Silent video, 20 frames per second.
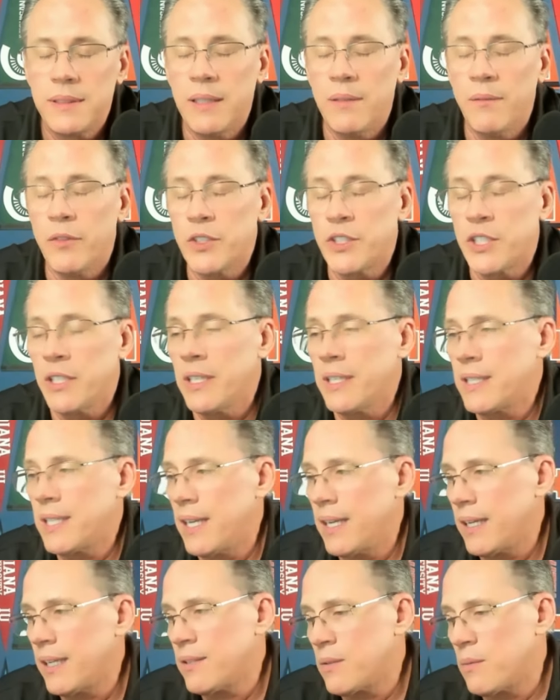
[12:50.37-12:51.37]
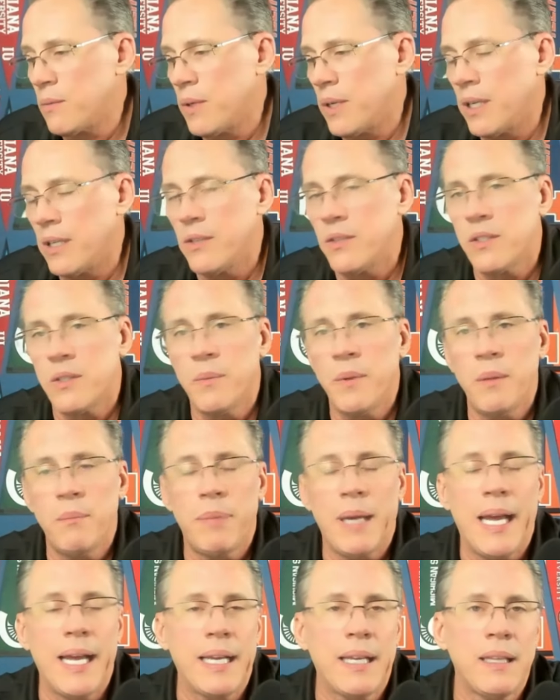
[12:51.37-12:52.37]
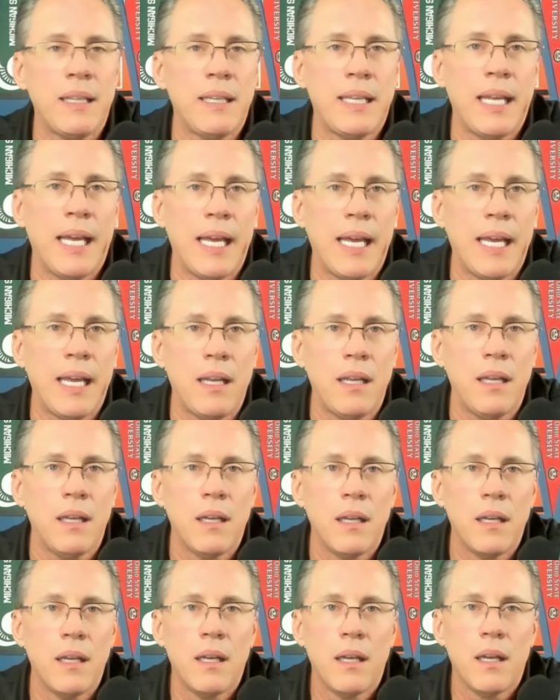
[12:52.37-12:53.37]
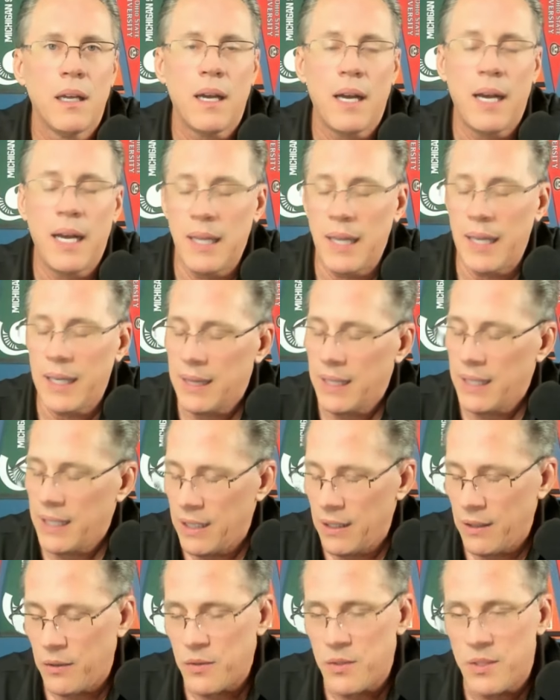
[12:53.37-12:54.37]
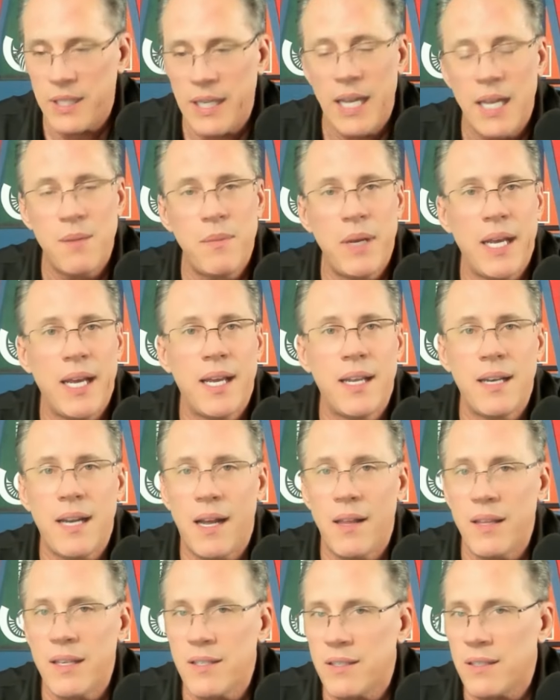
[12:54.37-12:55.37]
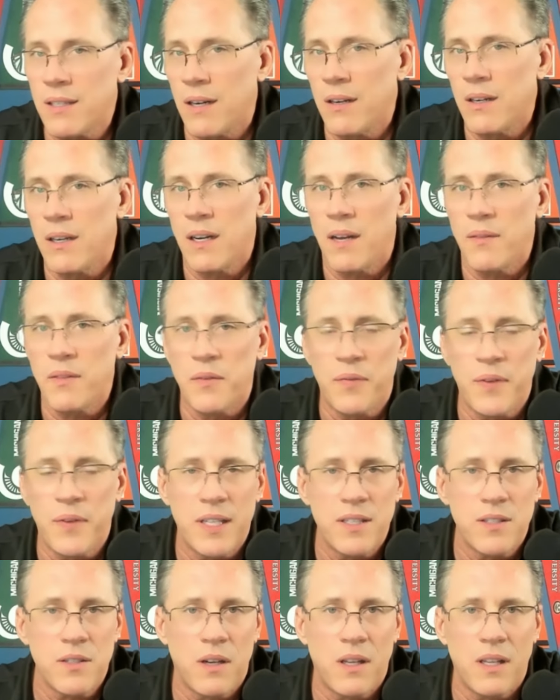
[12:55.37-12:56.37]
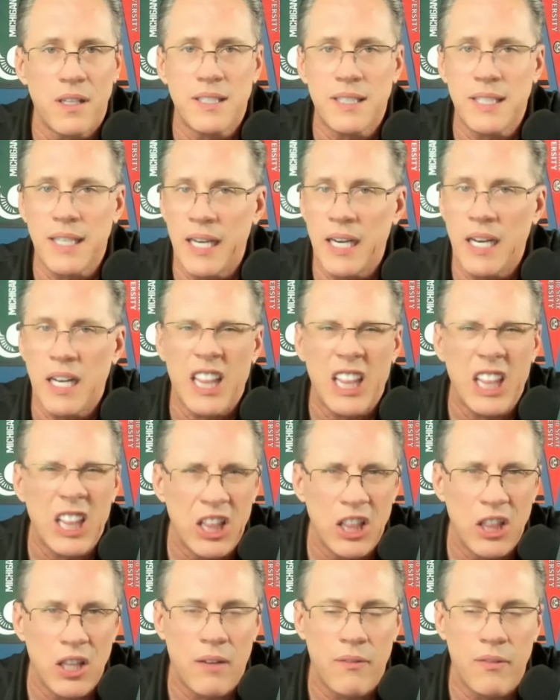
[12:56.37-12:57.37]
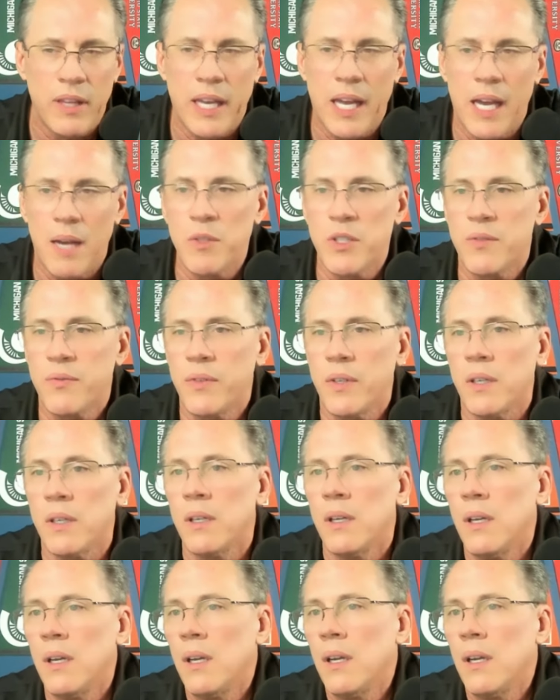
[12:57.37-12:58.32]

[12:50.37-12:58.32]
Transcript: Virginia Tech isn't what it used to be back in the day. I like the Enter Sandman, how they started off. The fans are all excited. Love the atmosphere.